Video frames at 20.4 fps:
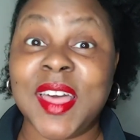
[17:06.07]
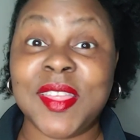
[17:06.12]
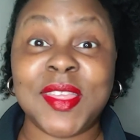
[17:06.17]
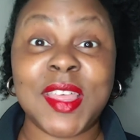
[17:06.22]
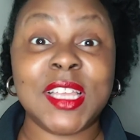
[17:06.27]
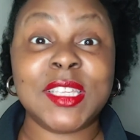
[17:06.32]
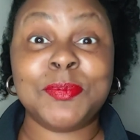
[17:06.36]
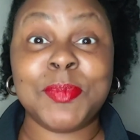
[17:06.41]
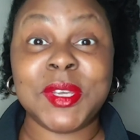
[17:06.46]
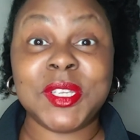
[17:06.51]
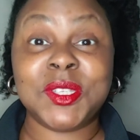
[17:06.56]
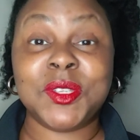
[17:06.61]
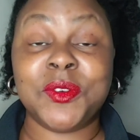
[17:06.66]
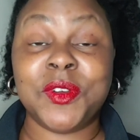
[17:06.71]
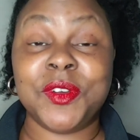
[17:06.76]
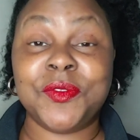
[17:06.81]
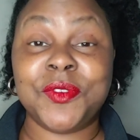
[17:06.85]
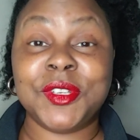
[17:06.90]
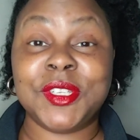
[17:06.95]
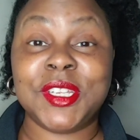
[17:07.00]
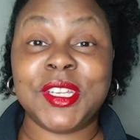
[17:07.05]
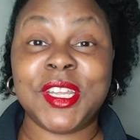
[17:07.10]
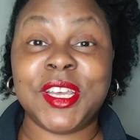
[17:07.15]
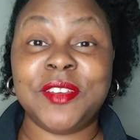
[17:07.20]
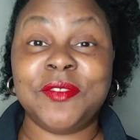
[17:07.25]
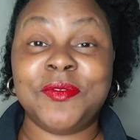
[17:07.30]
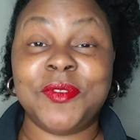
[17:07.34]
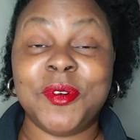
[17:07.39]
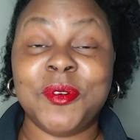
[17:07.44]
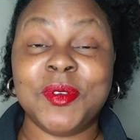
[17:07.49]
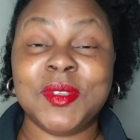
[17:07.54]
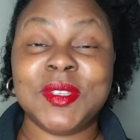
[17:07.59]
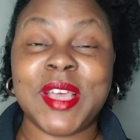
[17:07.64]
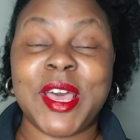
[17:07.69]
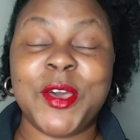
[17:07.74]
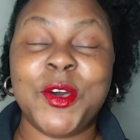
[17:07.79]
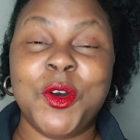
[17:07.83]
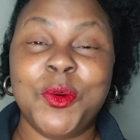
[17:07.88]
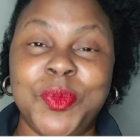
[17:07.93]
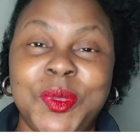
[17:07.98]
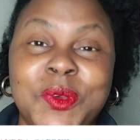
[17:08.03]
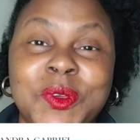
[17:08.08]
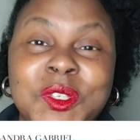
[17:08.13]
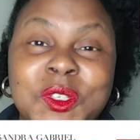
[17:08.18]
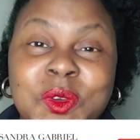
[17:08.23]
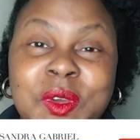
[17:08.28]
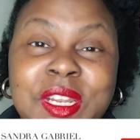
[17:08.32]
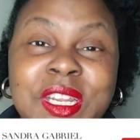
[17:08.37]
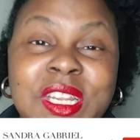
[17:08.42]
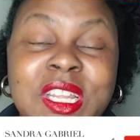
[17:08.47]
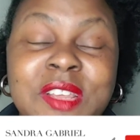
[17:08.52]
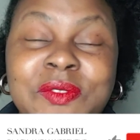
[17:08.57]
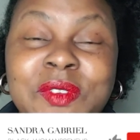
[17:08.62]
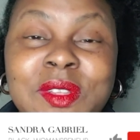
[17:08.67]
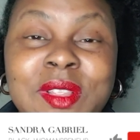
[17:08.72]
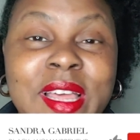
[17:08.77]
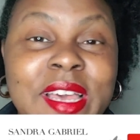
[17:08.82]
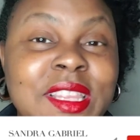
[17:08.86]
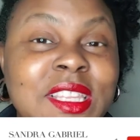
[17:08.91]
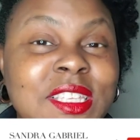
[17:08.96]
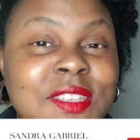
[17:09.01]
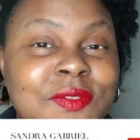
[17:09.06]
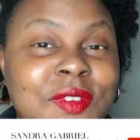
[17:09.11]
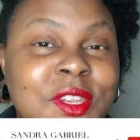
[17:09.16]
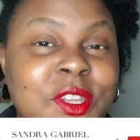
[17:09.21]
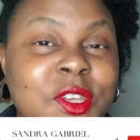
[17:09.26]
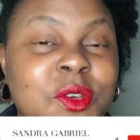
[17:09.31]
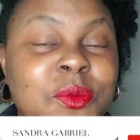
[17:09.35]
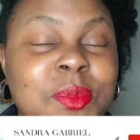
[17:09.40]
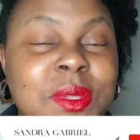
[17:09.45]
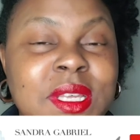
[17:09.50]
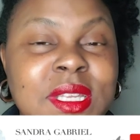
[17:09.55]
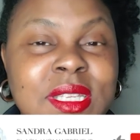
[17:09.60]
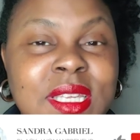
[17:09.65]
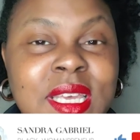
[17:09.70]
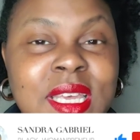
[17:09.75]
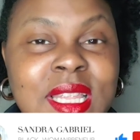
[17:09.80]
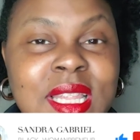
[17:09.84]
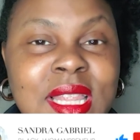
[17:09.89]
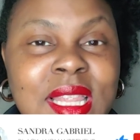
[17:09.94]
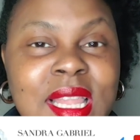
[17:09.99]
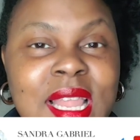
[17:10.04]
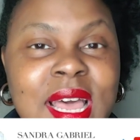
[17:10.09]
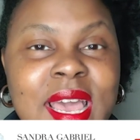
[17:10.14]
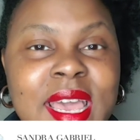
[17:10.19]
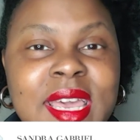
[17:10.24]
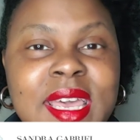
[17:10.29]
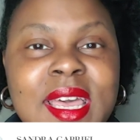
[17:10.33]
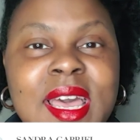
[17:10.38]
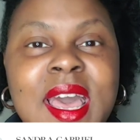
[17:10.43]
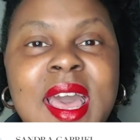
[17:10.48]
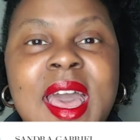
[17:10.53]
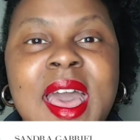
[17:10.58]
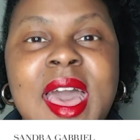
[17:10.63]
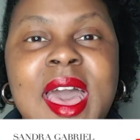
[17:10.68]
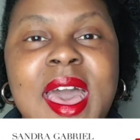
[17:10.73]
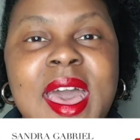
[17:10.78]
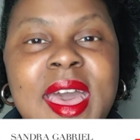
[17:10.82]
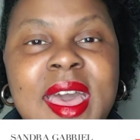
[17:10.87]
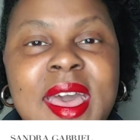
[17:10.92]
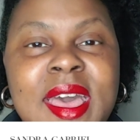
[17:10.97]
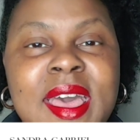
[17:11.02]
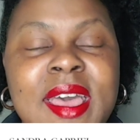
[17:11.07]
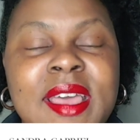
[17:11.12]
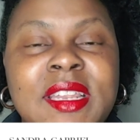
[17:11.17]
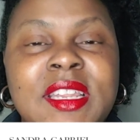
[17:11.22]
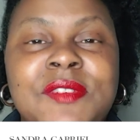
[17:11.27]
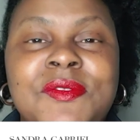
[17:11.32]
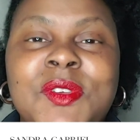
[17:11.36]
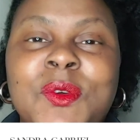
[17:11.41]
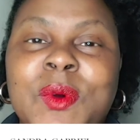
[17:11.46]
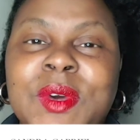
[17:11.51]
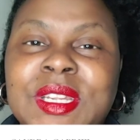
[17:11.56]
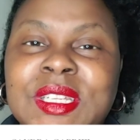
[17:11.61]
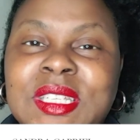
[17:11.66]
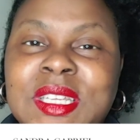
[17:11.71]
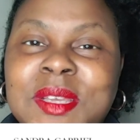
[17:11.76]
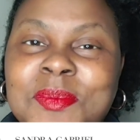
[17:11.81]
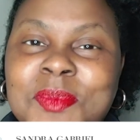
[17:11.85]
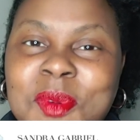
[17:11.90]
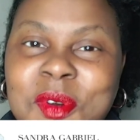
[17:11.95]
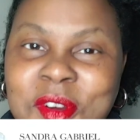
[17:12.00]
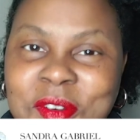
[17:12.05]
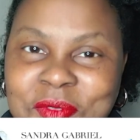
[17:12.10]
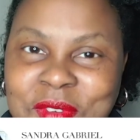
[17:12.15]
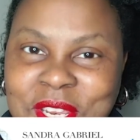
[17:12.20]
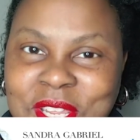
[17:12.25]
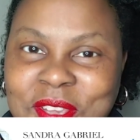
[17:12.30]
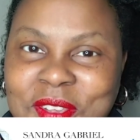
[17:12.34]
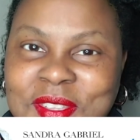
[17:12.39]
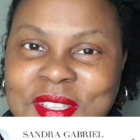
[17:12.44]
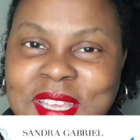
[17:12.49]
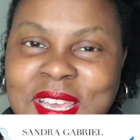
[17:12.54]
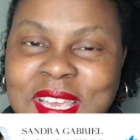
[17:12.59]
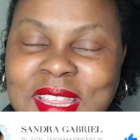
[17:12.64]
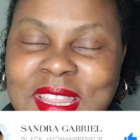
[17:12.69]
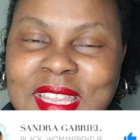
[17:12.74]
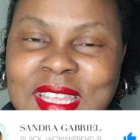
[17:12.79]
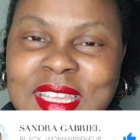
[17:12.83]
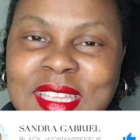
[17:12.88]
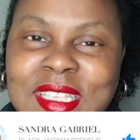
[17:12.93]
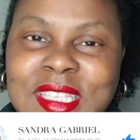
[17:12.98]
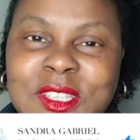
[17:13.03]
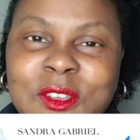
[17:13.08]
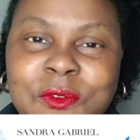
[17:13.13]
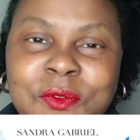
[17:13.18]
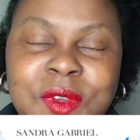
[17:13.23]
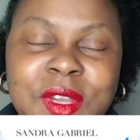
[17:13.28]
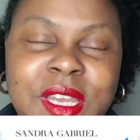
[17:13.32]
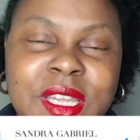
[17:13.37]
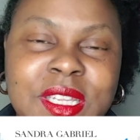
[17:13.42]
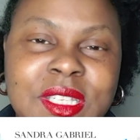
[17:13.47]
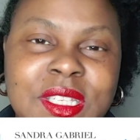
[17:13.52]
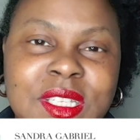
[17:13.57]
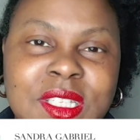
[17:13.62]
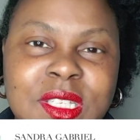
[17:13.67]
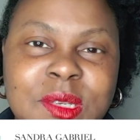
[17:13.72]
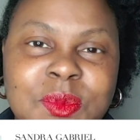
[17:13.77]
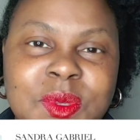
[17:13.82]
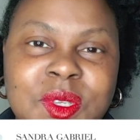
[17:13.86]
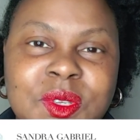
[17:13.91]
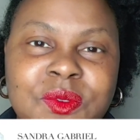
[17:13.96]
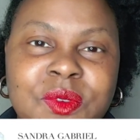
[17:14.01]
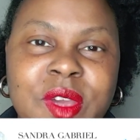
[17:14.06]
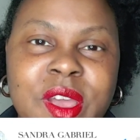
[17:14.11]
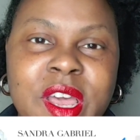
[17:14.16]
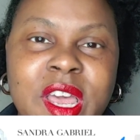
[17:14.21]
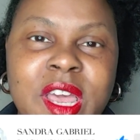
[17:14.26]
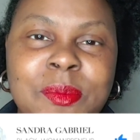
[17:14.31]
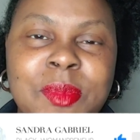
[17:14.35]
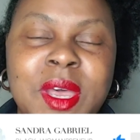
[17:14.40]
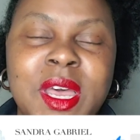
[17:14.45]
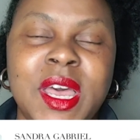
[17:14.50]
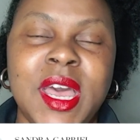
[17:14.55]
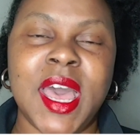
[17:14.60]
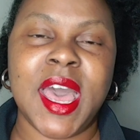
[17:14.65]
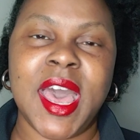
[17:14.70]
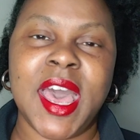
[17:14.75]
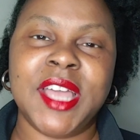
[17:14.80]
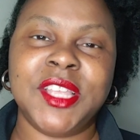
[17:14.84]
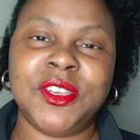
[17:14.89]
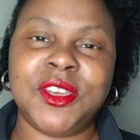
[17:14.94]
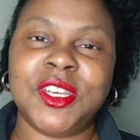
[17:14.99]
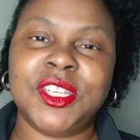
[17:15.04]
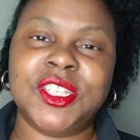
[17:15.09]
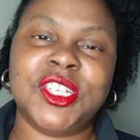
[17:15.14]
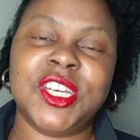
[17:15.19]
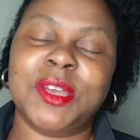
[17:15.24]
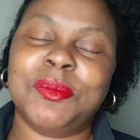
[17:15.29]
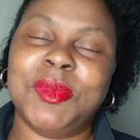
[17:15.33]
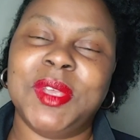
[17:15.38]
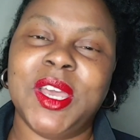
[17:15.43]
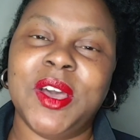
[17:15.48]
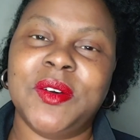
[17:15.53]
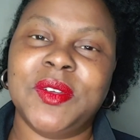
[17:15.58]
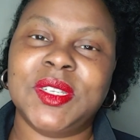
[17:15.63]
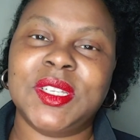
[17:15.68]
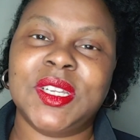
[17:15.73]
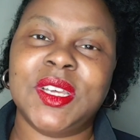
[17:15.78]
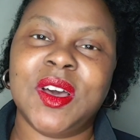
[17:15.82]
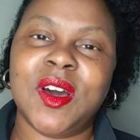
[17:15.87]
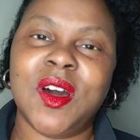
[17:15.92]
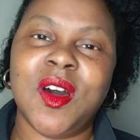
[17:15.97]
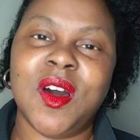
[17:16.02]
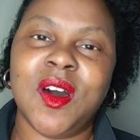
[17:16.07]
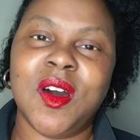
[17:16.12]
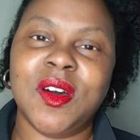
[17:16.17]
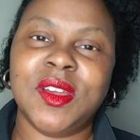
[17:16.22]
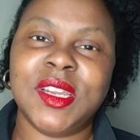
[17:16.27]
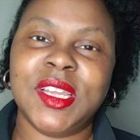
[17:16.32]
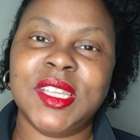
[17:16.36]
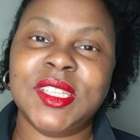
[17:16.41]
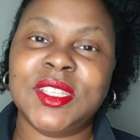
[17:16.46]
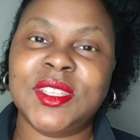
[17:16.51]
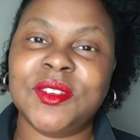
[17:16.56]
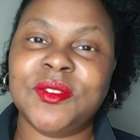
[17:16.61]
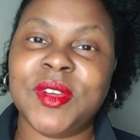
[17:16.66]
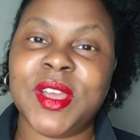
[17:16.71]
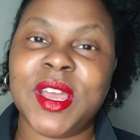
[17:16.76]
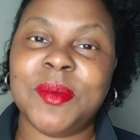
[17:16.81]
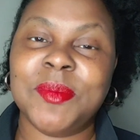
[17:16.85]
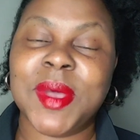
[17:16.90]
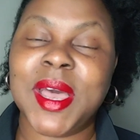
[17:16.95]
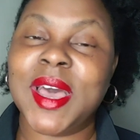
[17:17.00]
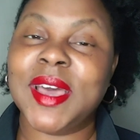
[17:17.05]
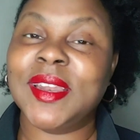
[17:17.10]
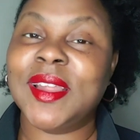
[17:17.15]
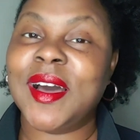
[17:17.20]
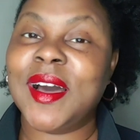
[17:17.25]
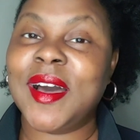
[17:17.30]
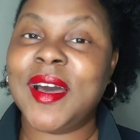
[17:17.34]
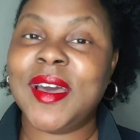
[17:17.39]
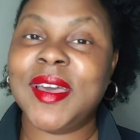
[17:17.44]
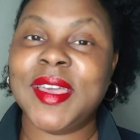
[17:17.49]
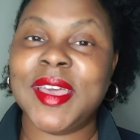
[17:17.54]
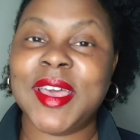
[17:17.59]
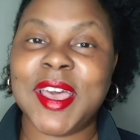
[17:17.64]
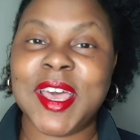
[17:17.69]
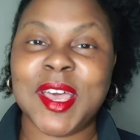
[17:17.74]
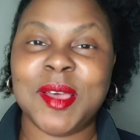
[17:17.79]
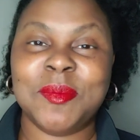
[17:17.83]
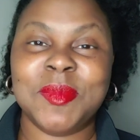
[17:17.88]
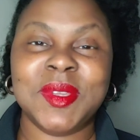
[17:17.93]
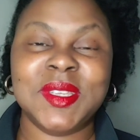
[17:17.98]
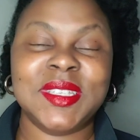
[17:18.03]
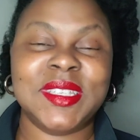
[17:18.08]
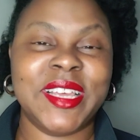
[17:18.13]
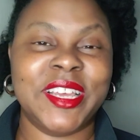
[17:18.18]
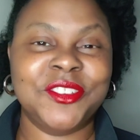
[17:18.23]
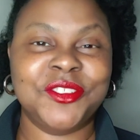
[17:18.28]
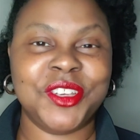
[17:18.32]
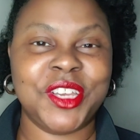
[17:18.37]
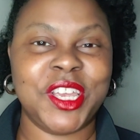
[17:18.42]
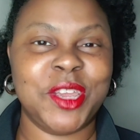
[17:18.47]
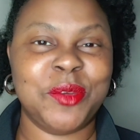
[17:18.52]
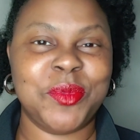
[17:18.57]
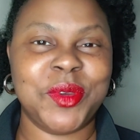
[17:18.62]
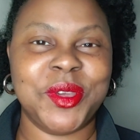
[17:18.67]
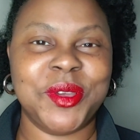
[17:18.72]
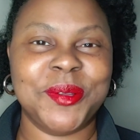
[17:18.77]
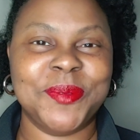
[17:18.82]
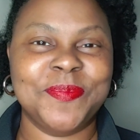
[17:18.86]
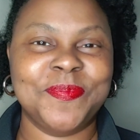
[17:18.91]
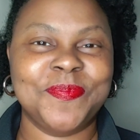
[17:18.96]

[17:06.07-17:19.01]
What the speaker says: That's my story for today, folks. I hope you enjoyed it. If you like this video, please hit like, and if you want to see more videos like this, don't forget to subscribe, and you can check me out on Instagram at I am Sandra Gabriel.